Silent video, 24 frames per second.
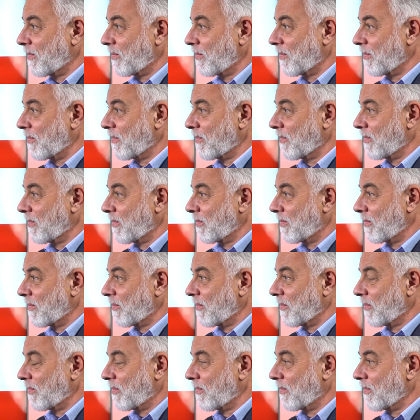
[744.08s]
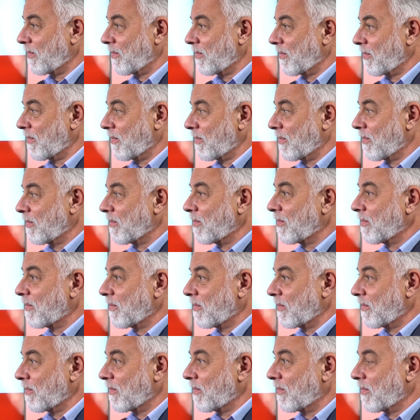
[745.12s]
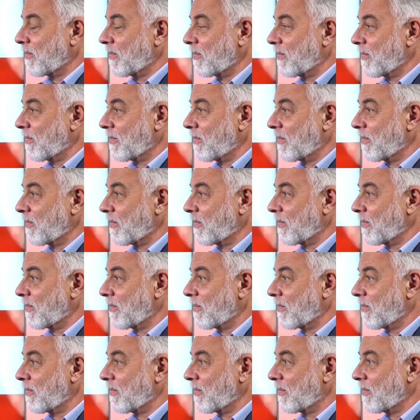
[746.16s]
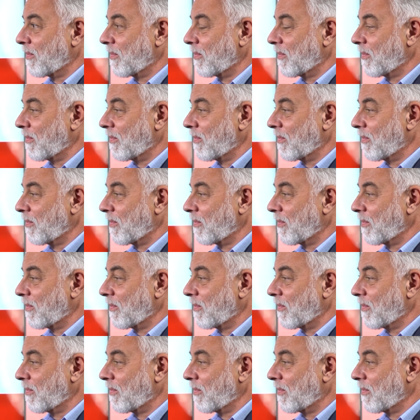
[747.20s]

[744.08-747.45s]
[no speech]